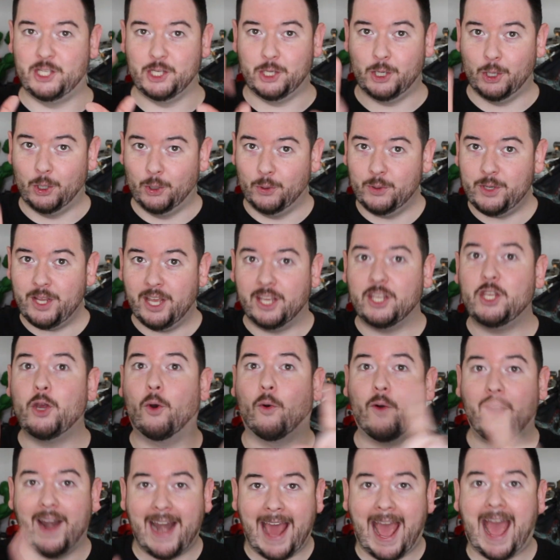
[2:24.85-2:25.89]
Dude,
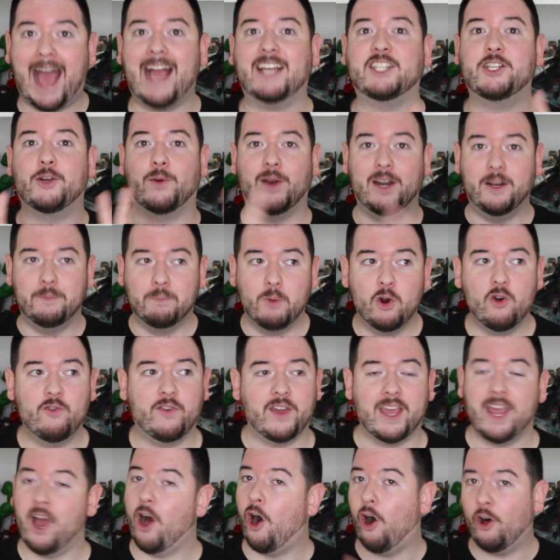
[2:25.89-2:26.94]
you're an actor in a
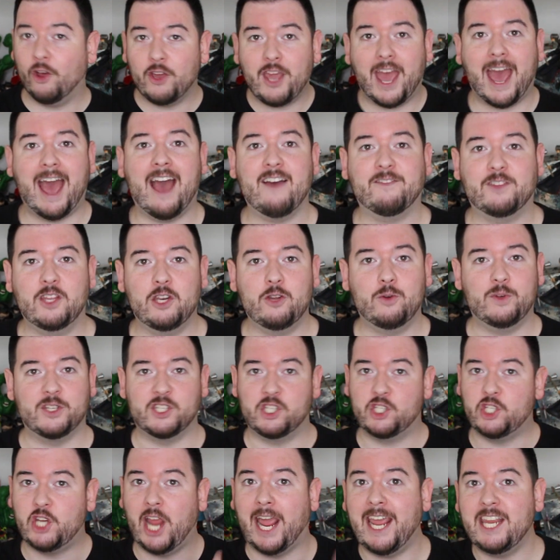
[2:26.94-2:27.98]
movie. All you have to do
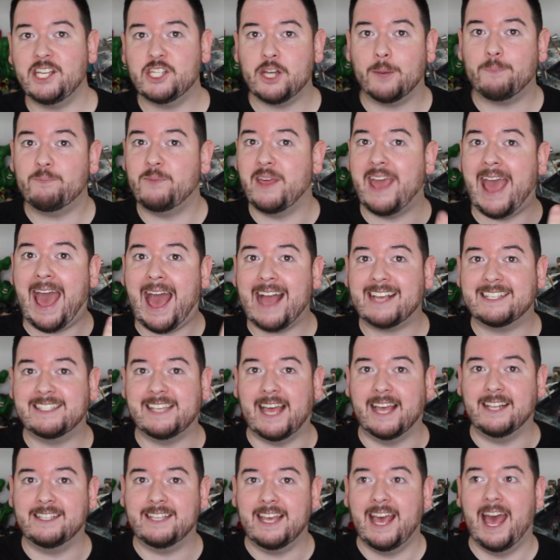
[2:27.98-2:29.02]
is change up the
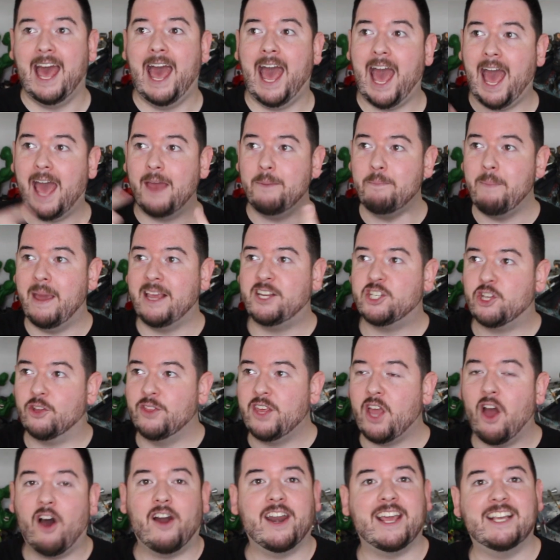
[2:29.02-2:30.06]
accent and make sure
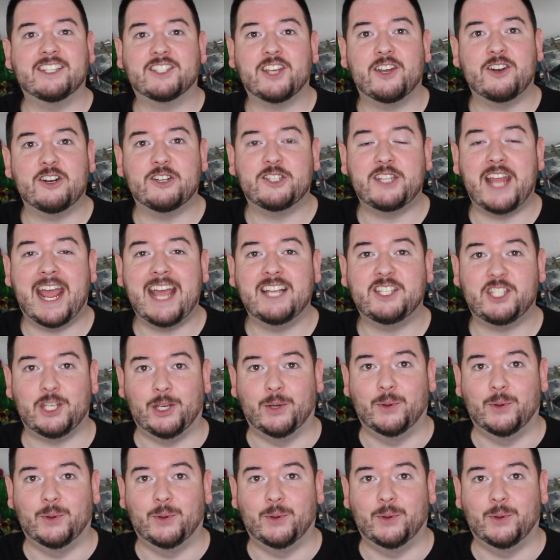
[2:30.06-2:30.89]
the audience understands